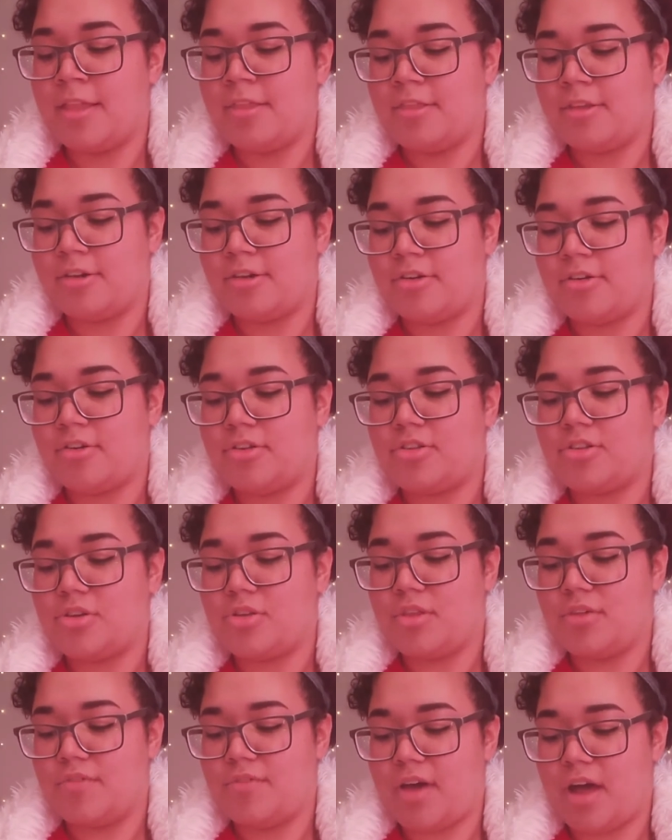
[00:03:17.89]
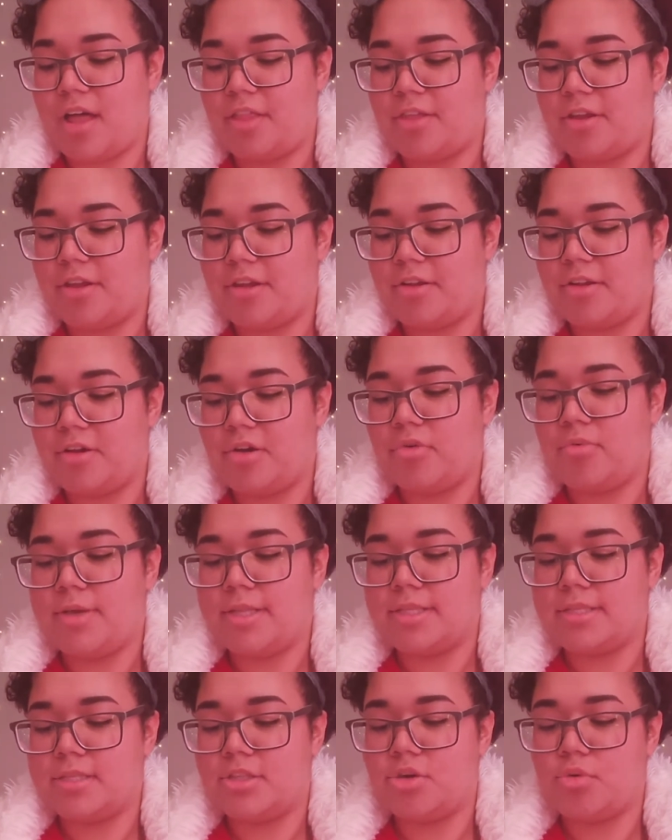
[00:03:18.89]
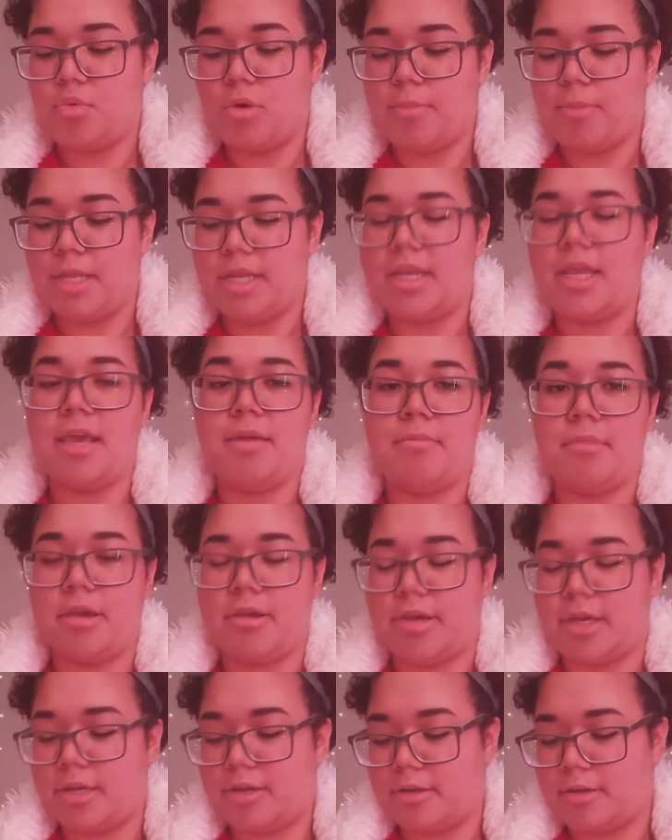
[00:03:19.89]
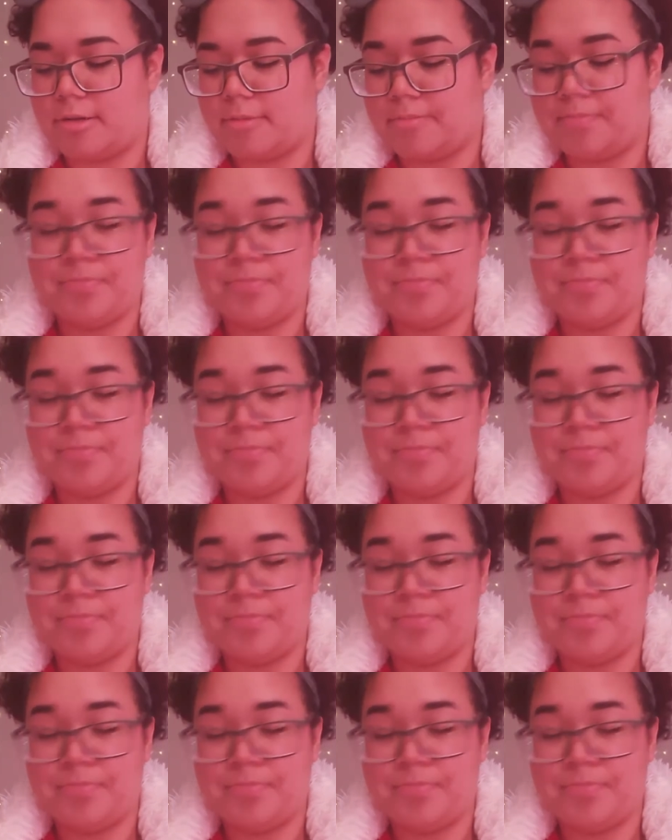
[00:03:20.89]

The girl told the father, who went to the woman and married her.